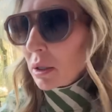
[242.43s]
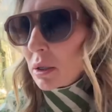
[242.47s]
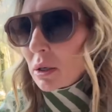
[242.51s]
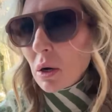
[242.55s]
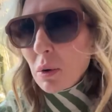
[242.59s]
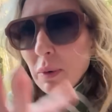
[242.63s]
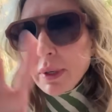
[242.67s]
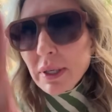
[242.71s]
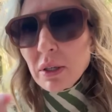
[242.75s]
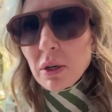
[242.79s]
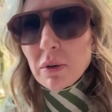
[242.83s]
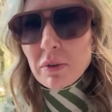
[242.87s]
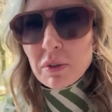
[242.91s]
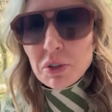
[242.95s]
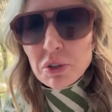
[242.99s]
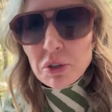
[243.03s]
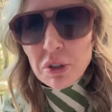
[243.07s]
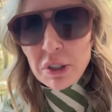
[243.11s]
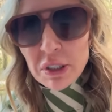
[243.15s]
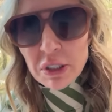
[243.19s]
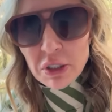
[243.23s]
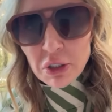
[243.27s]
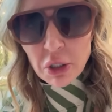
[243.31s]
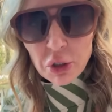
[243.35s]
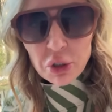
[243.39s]
going over jury
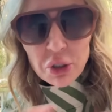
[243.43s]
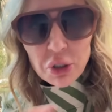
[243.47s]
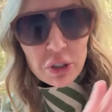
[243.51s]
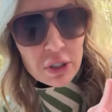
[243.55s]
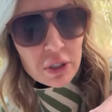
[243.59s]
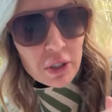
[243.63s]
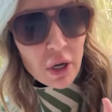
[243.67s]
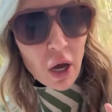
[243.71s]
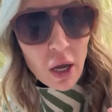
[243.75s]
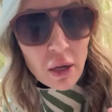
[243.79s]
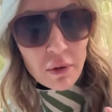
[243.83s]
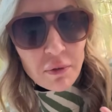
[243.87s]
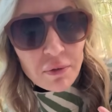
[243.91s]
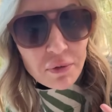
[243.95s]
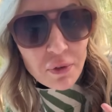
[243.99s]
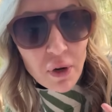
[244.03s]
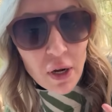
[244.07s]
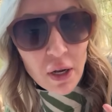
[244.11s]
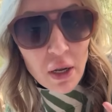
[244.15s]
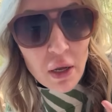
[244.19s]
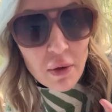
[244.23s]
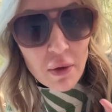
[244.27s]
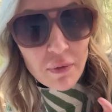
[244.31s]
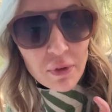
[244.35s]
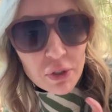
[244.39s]
instructions, not in
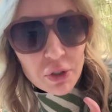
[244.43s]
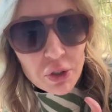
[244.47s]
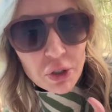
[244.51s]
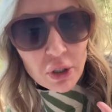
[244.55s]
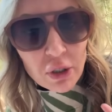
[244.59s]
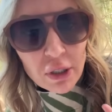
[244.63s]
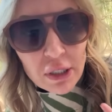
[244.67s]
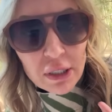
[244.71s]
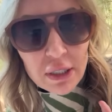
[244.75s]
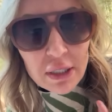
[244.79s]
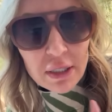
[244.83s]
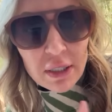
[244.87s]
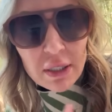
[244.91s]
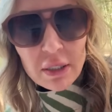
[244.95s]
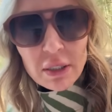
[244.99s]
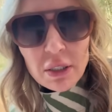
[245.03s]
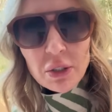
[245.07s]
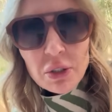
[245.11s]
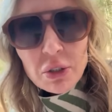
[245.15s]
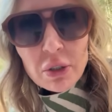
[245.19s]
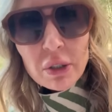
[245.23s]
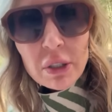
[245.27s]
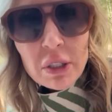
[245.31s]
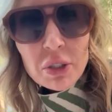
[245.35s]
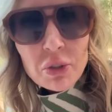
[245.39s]
front of the jury. This isn't
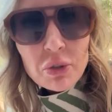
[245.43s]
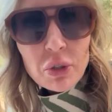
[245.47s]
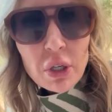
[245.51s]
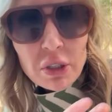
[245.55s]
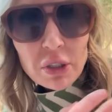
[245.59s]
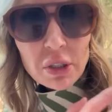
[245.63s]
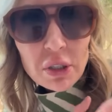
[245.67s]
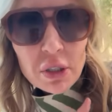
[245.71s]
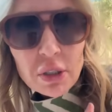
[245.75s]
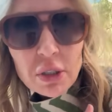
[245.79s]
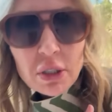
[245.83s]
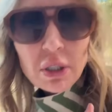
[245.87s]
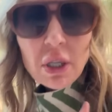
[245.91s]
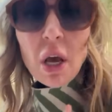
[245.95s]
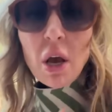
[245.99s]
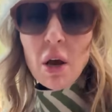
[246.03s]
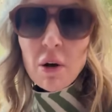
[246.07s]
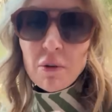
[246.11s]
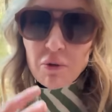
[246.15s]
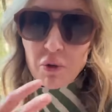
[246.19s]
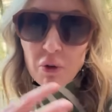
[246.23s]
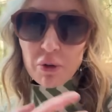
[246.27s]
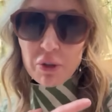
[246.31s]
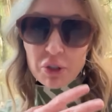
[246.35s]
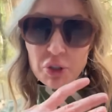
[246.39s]
jury instructions
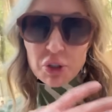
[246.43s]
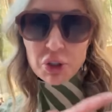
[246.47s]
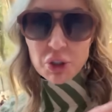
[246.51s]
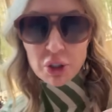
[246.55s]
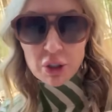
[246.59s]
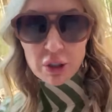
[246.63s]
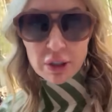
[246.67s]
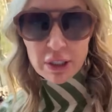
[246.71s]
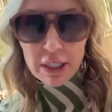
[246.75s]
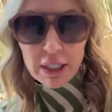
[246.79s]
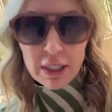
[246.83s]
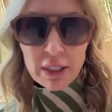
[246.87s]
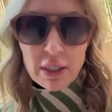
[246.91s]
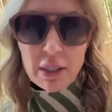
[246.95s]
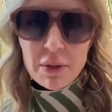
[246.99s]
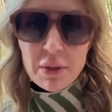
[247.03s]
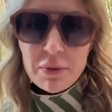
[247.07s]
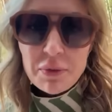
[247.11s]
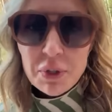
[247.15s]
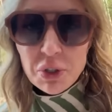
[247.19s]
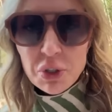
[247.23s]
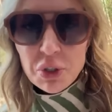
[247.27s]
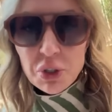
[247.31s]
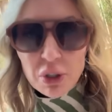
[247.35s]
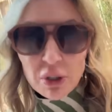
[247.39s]
for the jury.
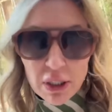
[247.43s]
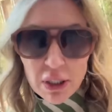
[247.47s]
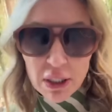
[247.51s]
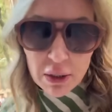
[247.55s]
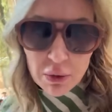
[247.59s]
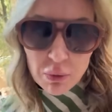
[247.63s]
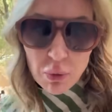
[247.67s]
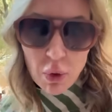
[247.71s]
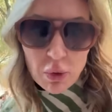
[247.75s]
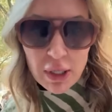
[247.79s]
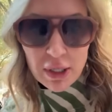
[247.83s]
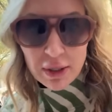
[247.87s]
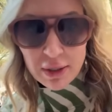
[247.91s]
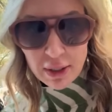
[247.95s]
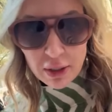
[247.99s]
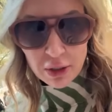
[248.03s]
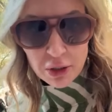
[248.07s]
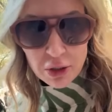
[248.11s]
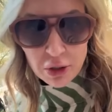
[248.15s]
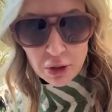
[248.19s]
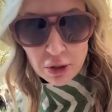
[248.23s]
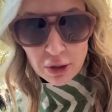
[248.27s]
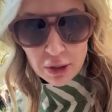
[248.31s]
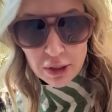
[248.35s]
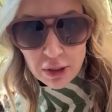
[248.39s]
The jury won't get their
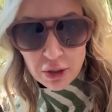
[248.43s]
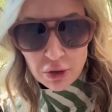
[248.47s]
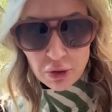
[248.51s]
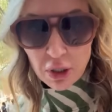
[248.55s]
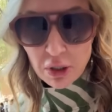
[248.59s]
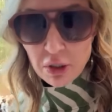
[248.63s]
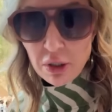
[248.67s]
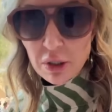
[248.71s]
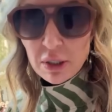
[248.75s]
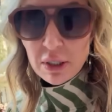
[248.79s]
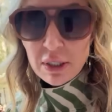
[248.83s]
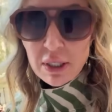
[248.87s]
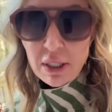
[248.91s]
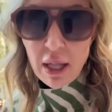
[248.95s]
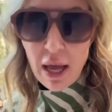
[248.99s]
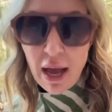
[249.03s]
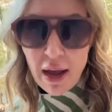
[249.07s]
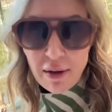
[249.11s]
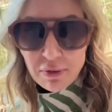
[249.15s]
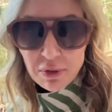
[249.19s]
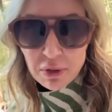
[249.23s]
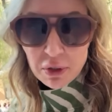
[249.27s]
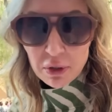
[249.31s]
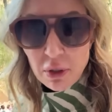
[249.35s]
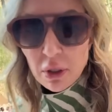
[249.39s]
jury instructions until
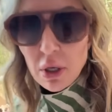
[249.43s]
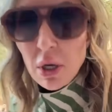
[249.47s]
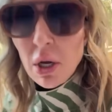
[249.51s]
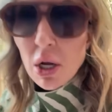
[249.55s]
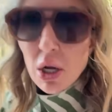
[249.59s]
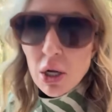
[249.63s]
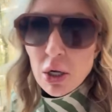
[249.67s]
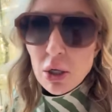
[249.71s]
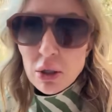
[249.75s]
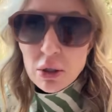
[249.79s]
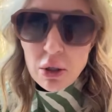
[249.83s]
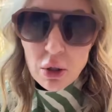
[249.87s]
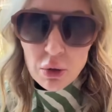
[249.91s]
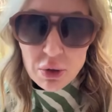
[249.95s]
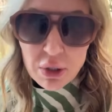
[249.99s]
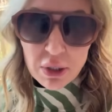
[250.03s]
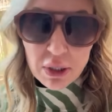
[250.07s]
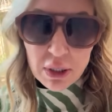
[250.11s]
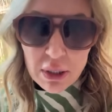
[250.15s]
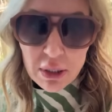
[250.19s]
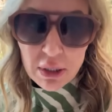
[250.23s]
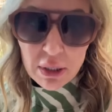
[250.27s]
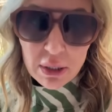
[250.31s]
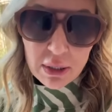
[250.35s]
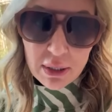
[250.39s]
after
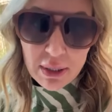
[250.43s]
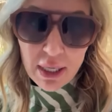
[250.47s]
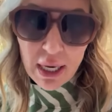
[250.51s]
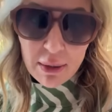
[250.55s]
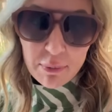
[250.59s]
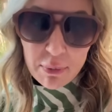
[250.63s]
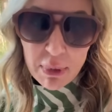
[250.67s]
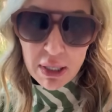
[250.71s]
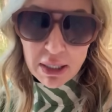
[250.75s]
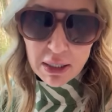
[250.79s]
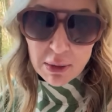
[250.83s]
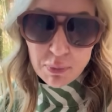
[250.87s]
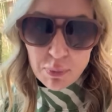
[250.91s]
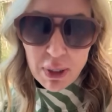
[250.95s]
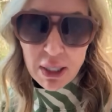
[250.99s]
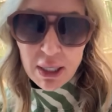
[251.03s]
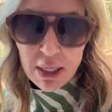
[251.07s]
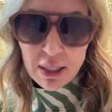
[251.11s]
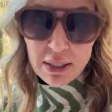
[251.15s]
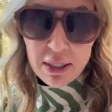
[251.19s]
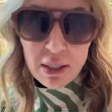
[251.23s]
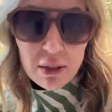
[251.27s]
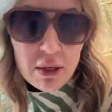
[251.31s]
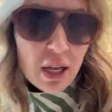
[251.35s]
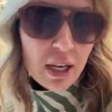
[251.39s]
closing statements
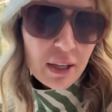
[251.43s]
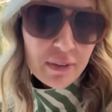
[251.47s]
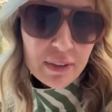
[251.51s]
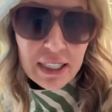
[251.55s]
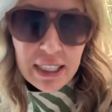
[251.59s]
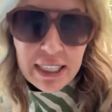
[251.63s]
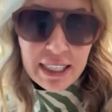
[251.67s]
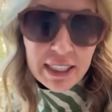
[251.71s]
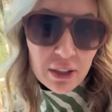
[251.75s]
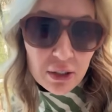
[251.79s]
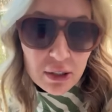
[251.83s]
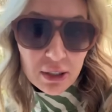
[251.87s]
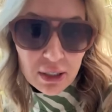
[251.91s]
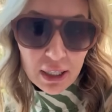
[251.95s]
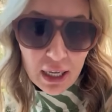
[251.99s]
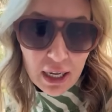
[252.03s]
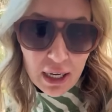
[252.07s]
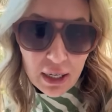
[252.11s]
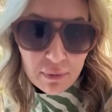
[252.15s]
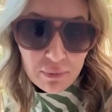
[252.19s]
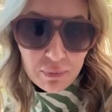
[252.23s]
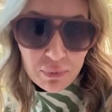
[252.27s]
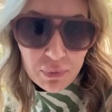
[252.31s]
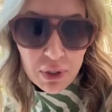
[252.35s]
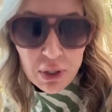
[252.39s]
because they're not even here
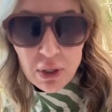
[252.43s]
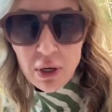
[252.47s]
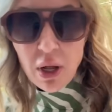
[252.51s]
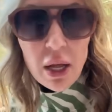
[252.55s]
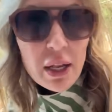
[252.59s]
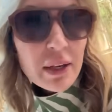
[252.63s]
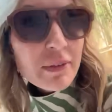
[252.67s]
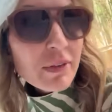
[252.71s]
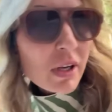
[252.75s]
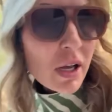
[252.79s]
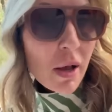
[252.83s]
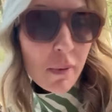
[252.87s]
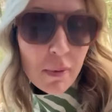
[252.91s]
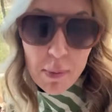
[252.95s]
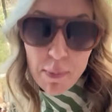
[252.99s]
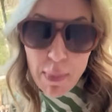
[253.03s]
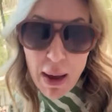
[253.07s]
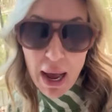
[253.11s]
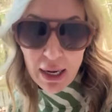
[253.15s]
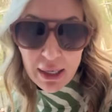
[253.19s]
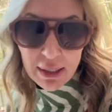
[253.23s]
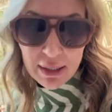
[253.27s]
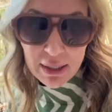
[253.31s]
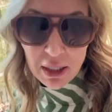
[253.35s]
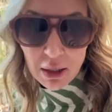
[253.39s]
today. They're not even coming
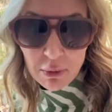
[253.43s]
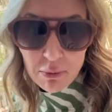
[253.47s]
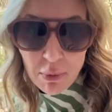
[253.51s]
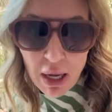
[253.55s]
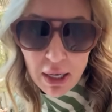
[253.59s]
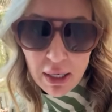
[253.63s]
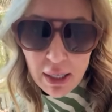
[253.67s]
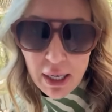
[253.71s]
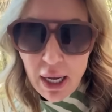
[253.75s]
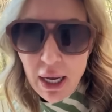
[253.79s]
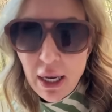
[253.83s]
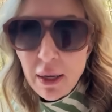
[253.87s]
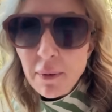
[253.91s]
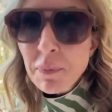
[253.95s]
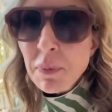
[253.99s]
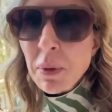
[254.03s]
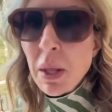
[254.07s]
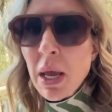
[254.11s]
back until Monday.